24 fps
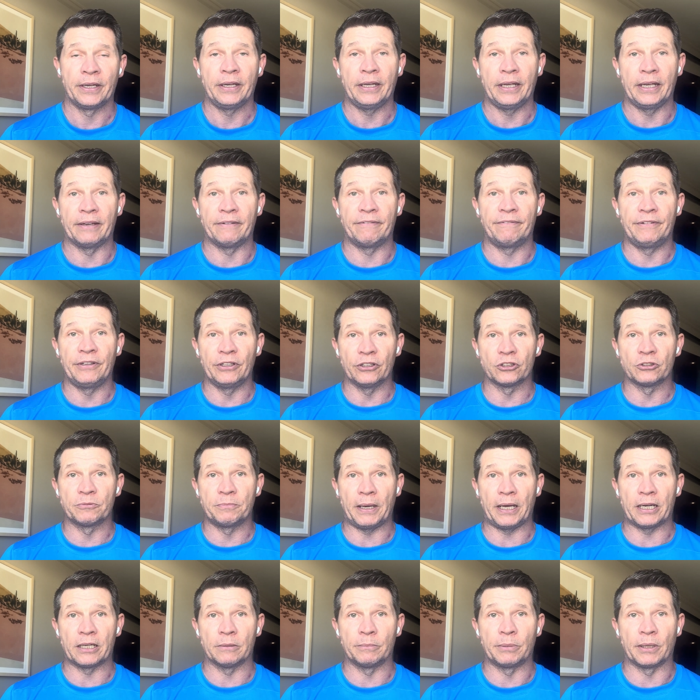It feels
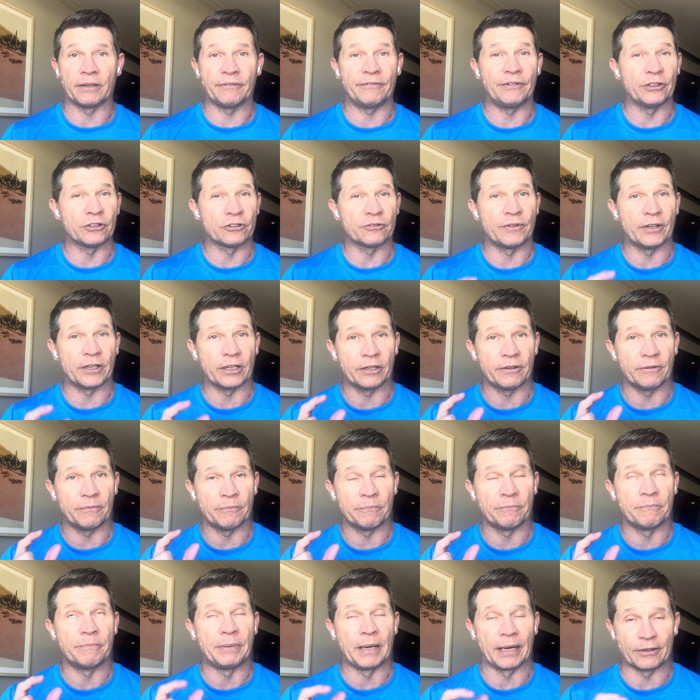better, but it feels
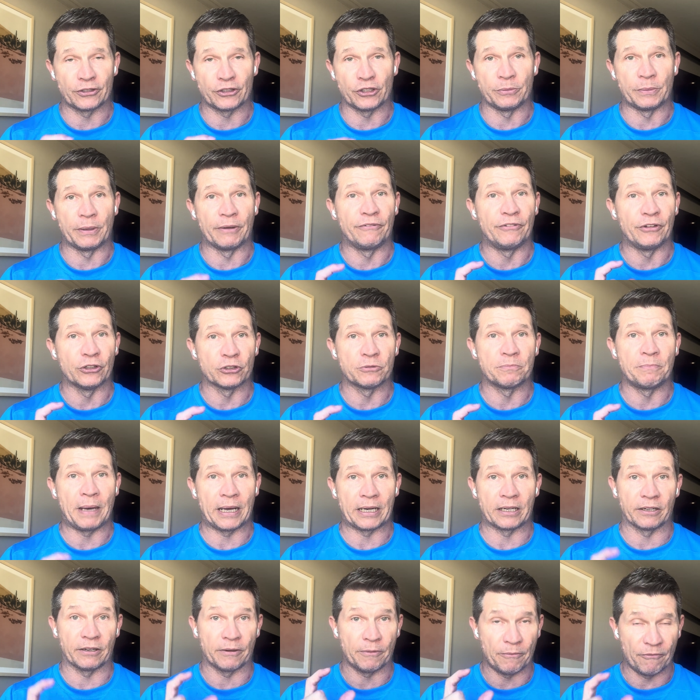feels
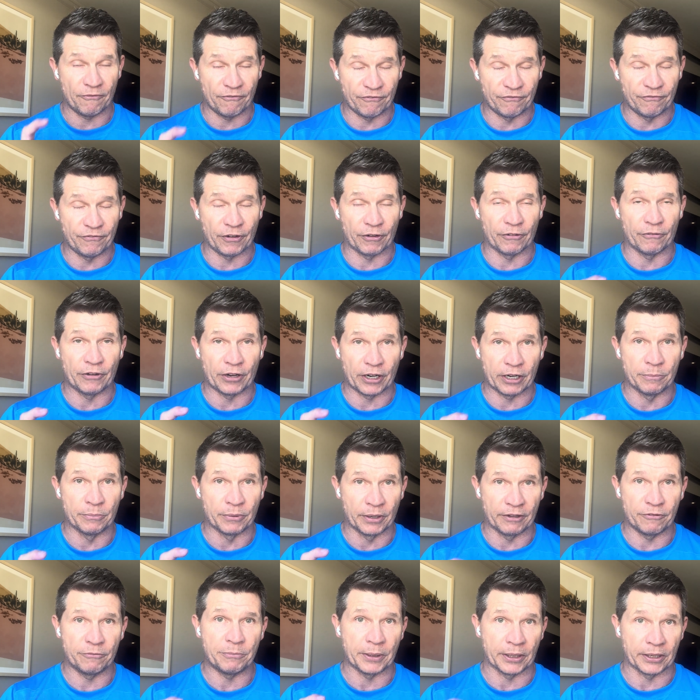better for a very
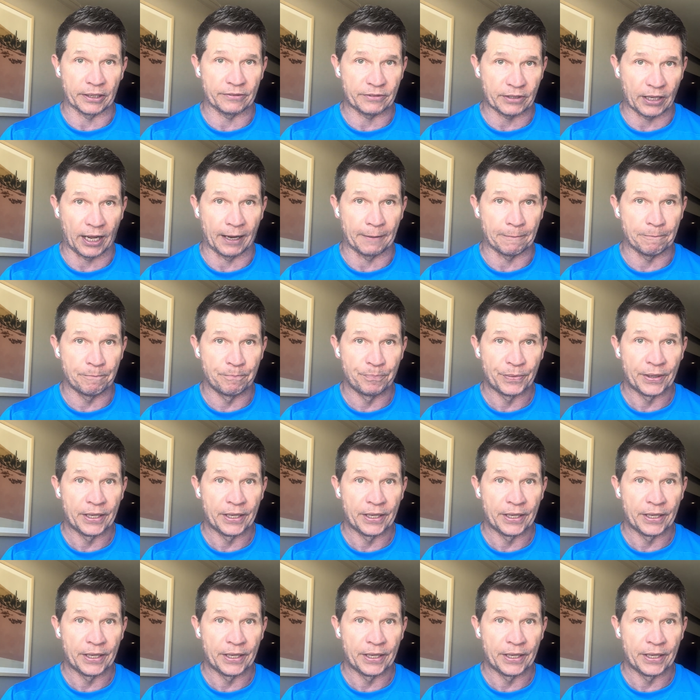brief period of time.